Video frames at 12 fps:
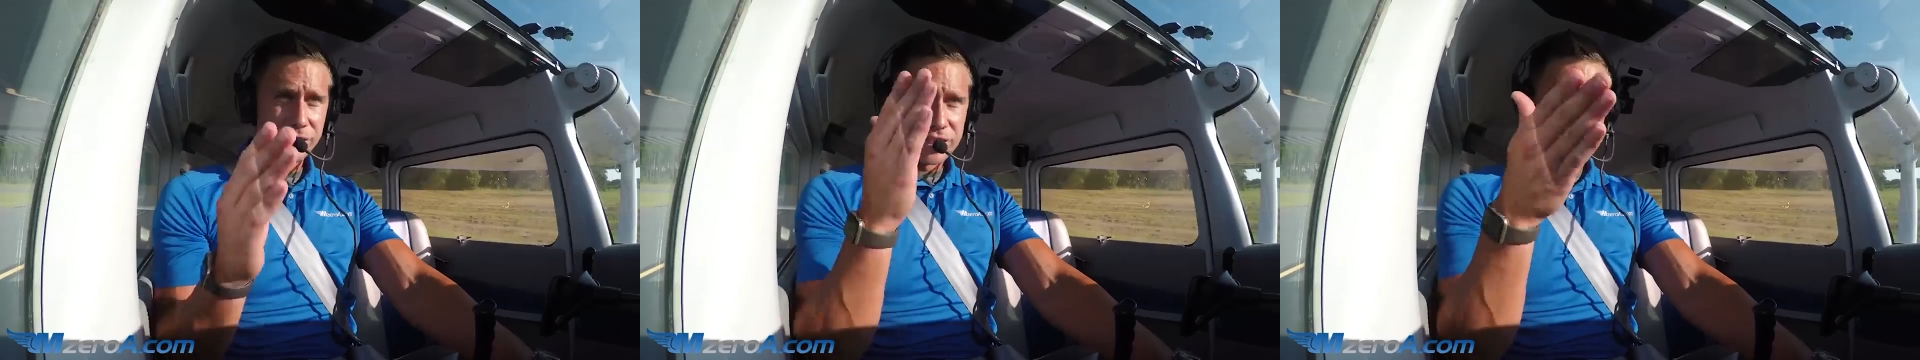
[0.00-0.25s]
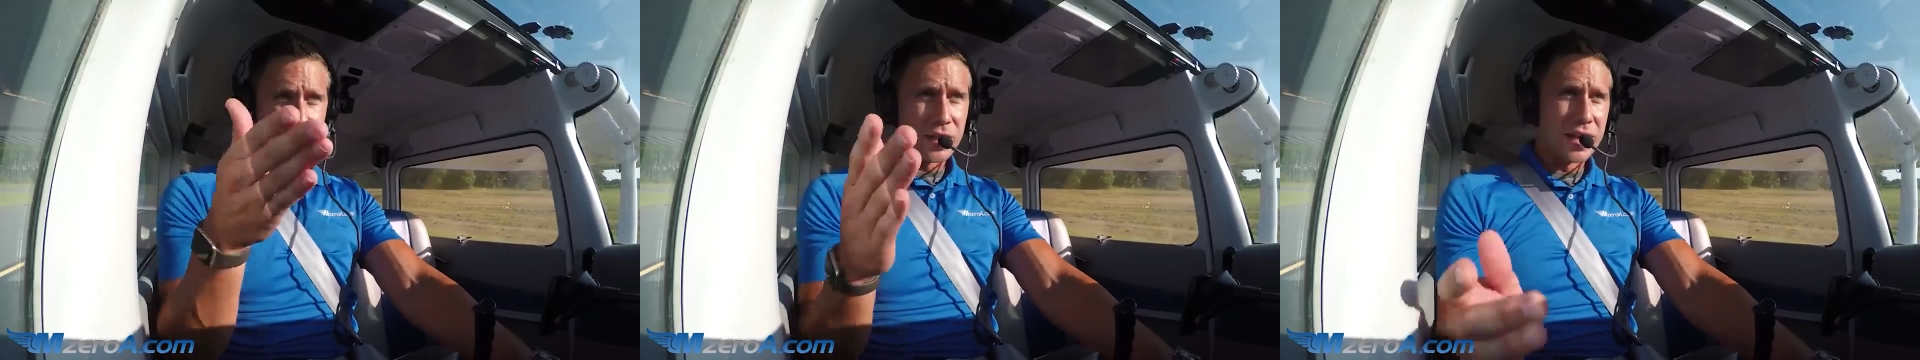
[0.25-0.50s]

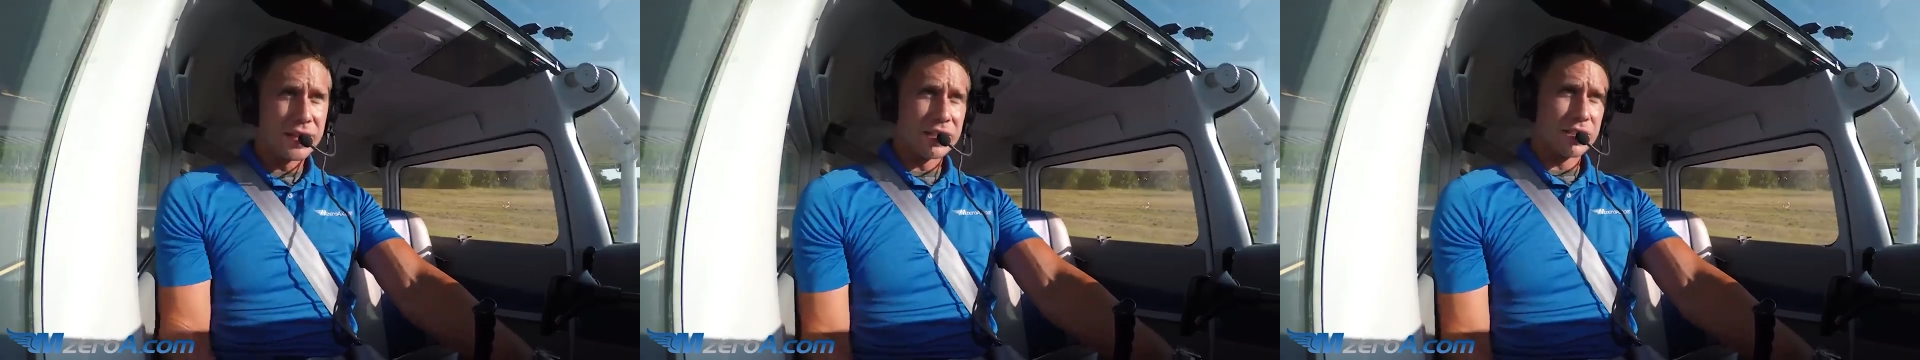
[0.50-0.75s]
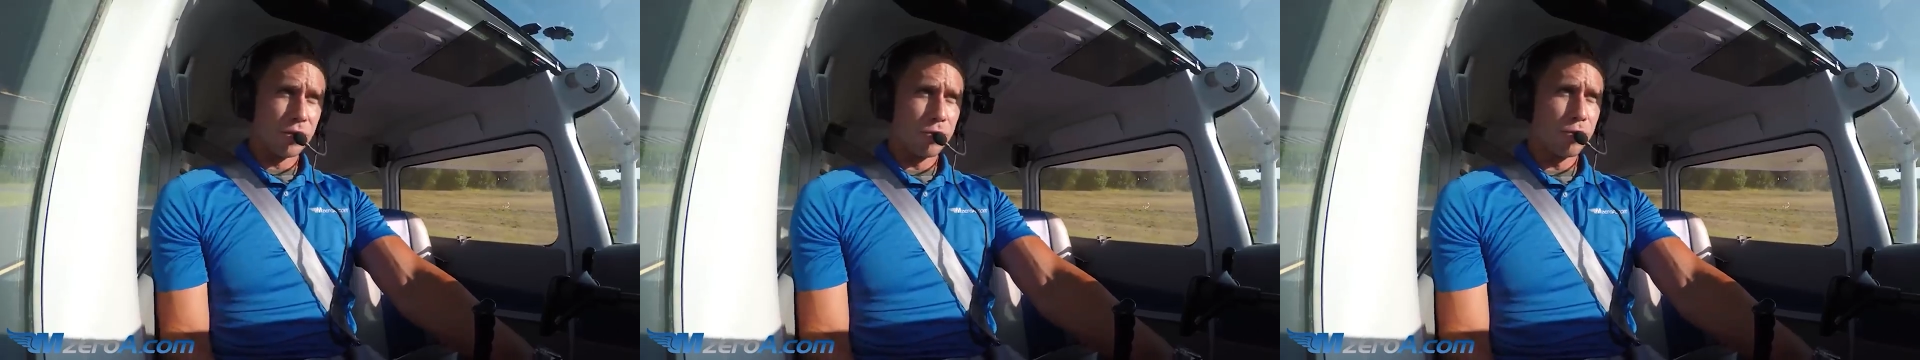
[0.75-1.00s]
simulating this
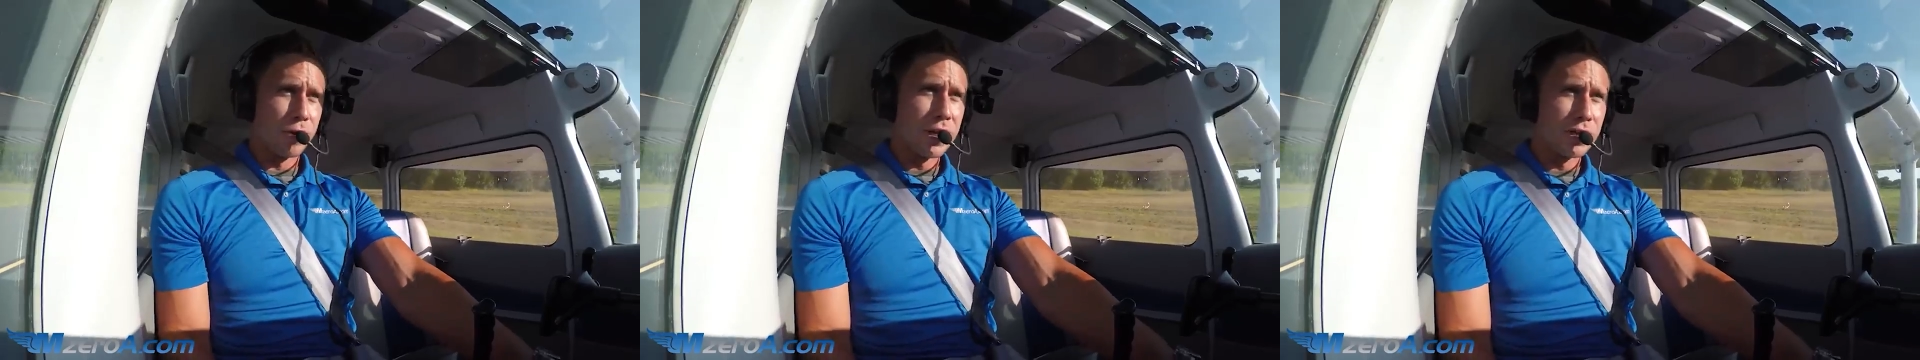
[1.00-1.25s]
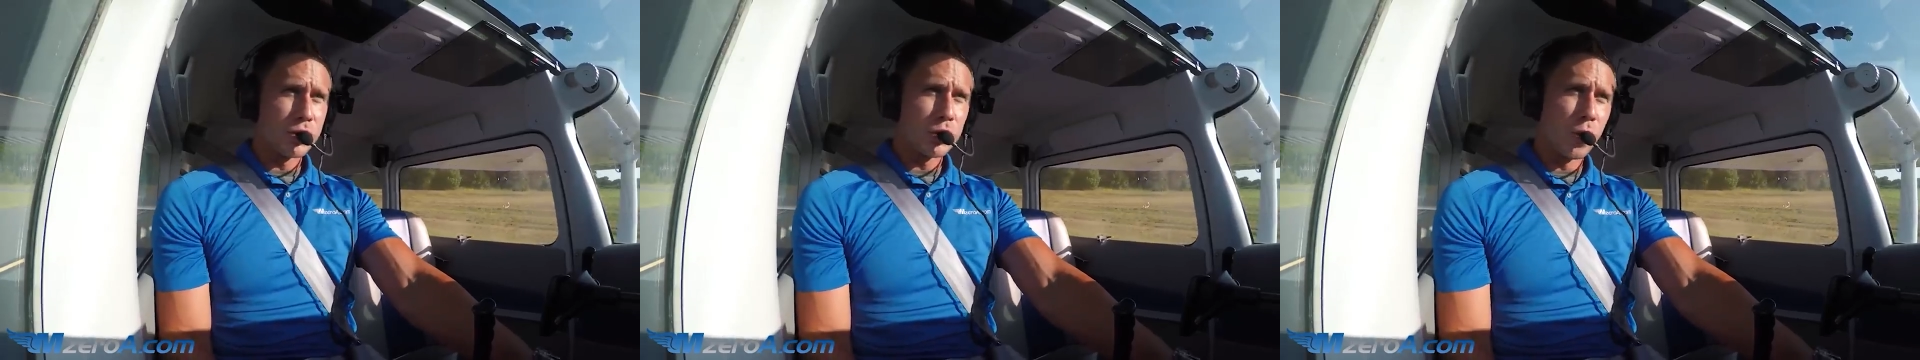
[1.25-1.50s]
is a
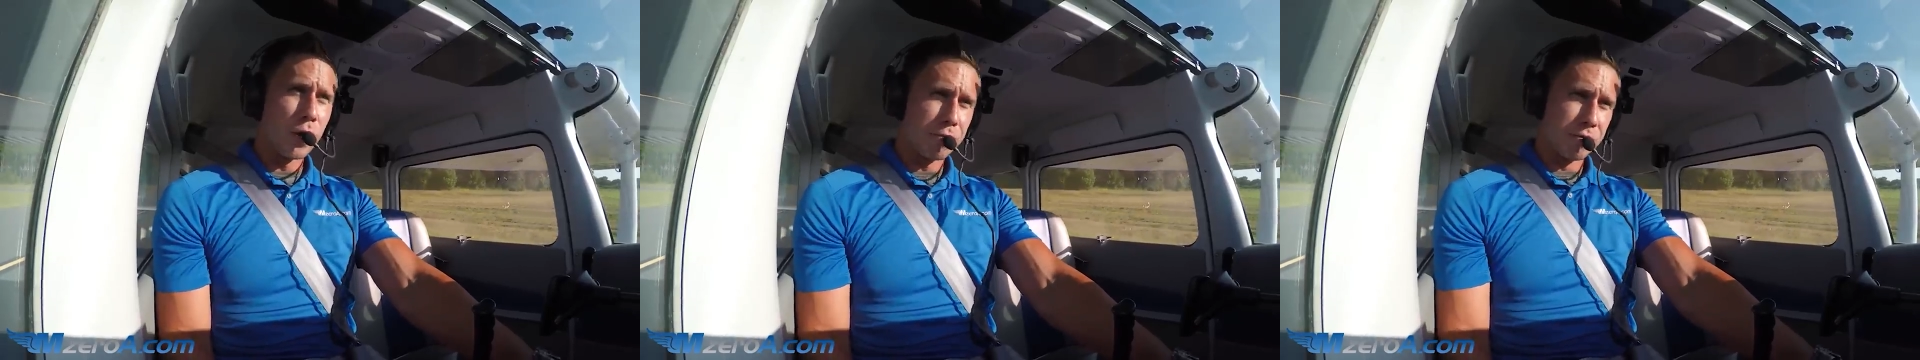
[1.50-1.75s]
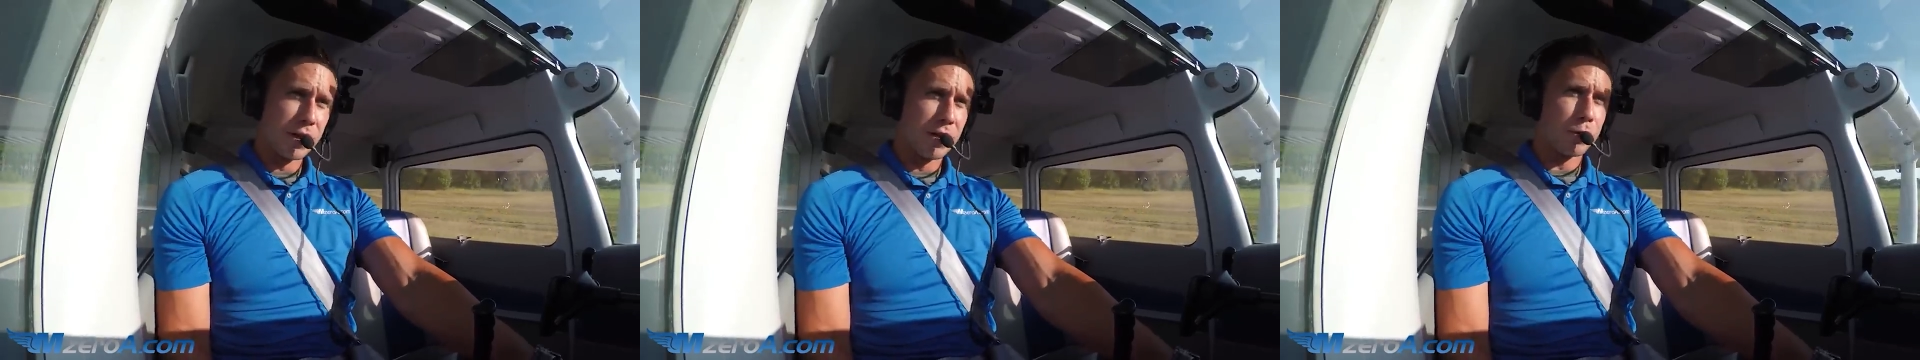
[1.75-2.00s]
real short
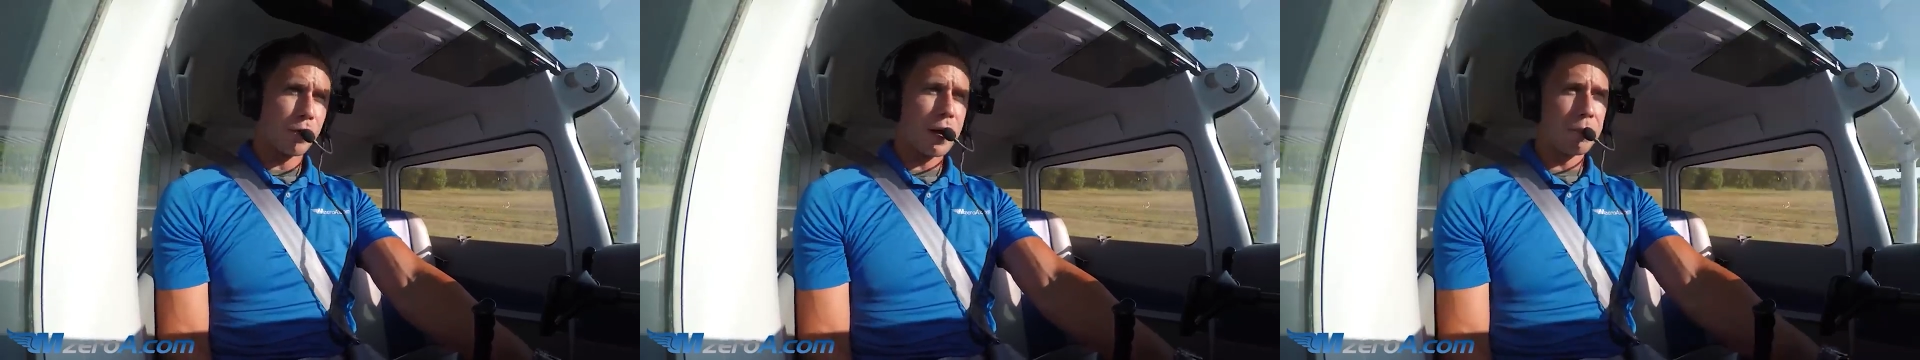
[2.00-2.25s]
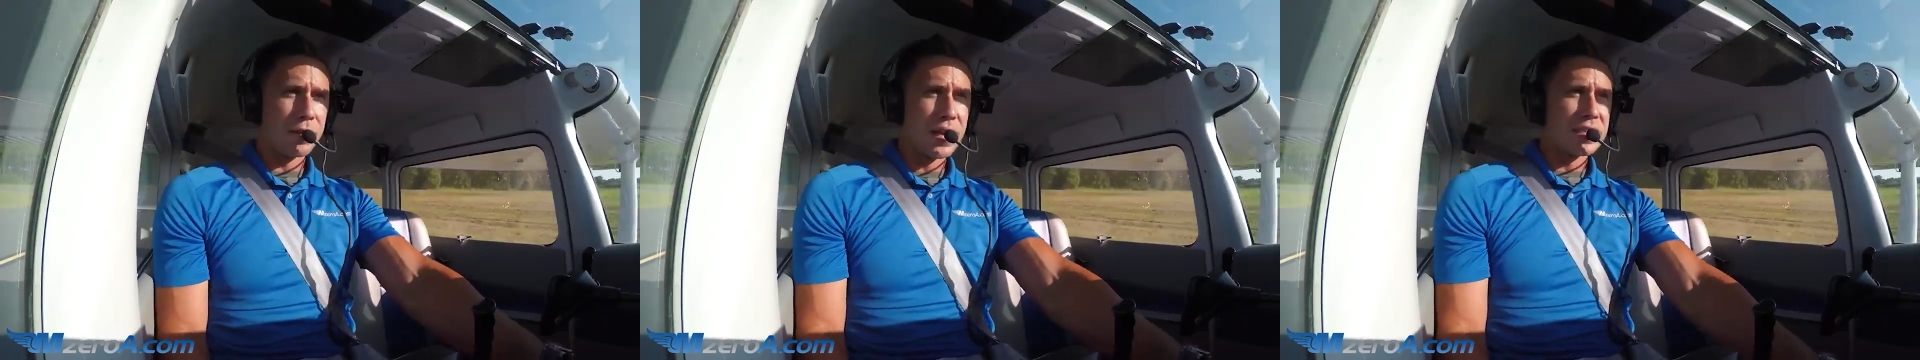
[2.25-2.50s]
field. We're at a
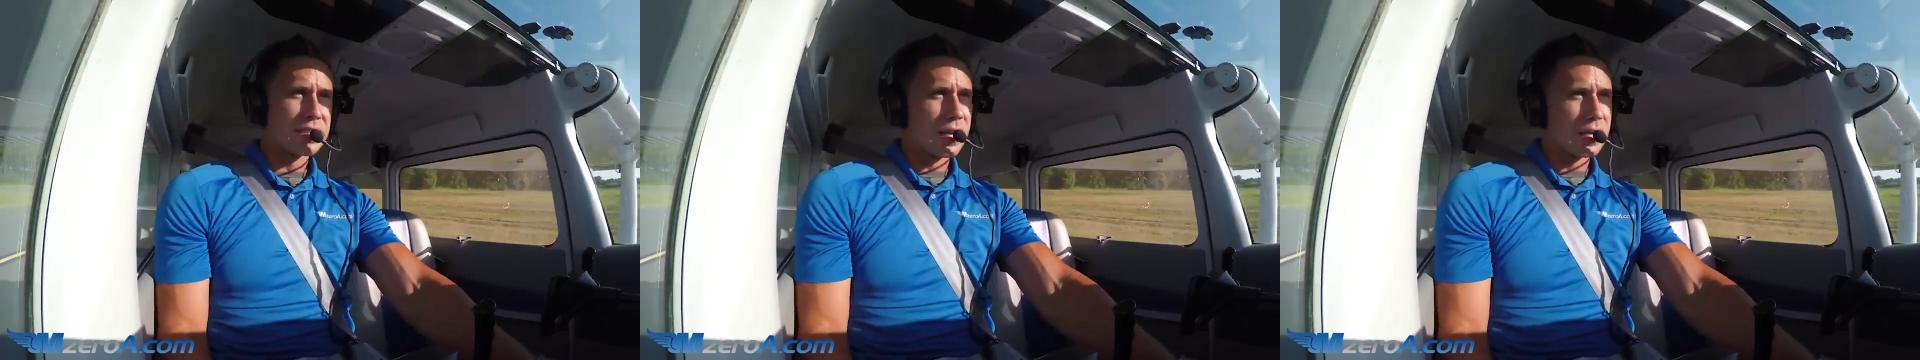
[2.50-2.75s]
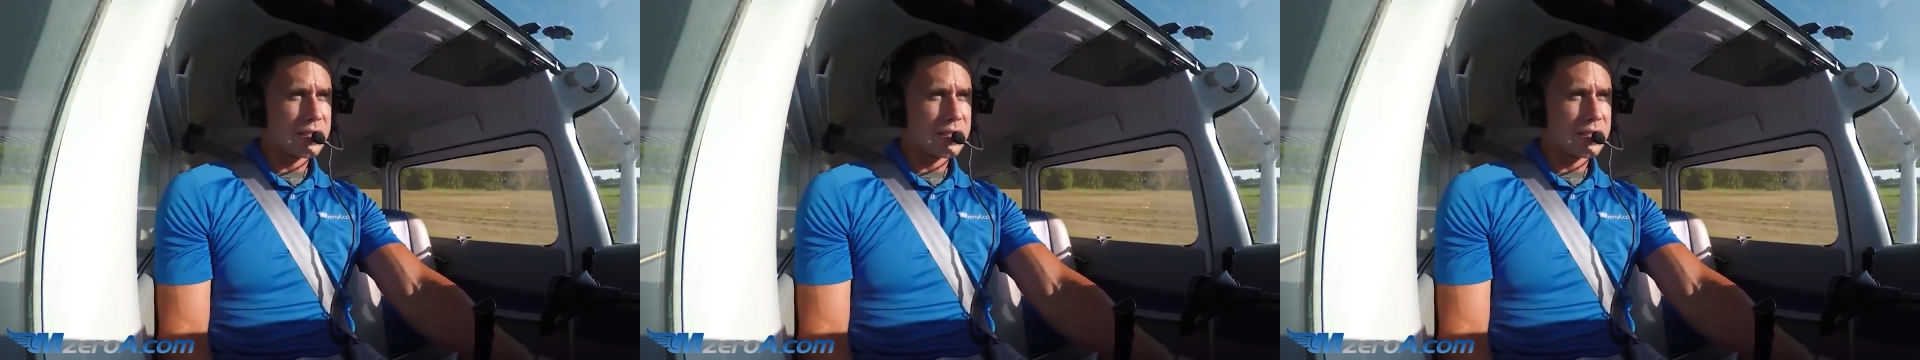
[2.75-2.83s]
place like